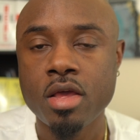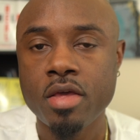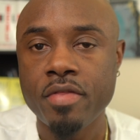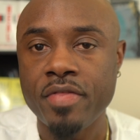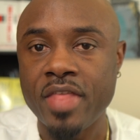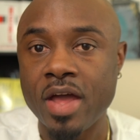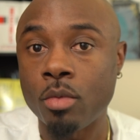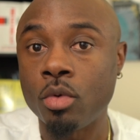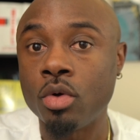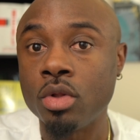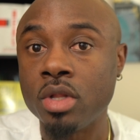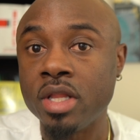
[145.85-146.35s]

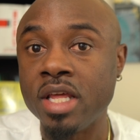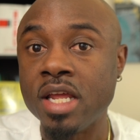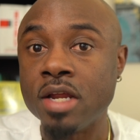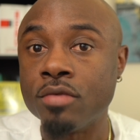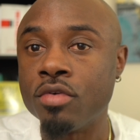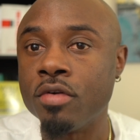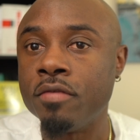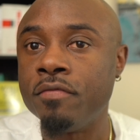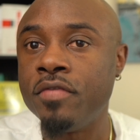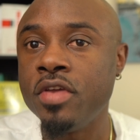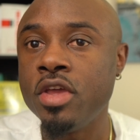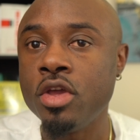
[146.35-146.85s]
that will leave
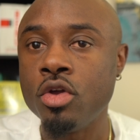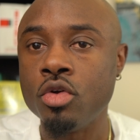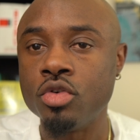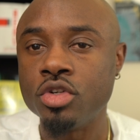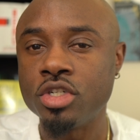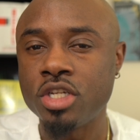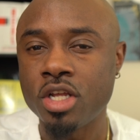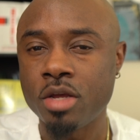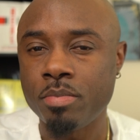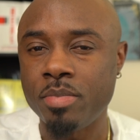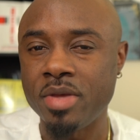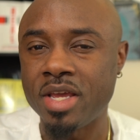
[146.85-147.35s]

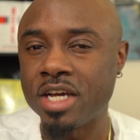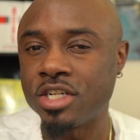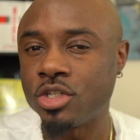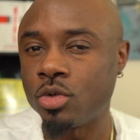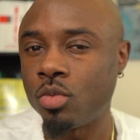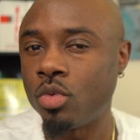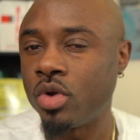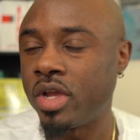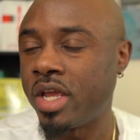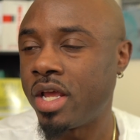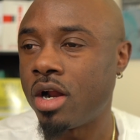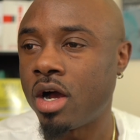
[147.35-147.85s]
reviews because it
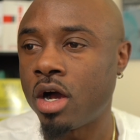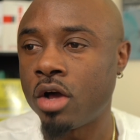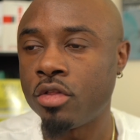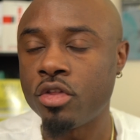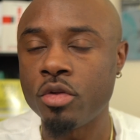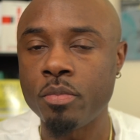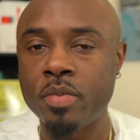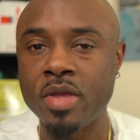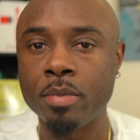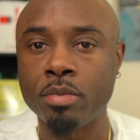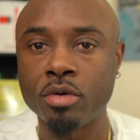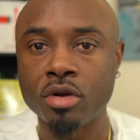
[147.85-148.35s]
will get other
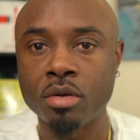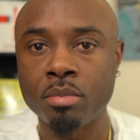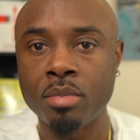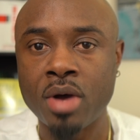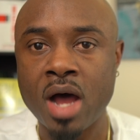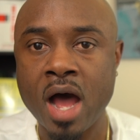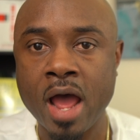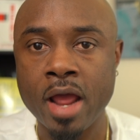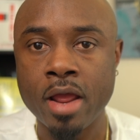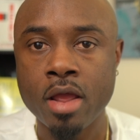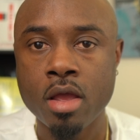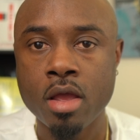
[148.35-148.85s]
people to buy.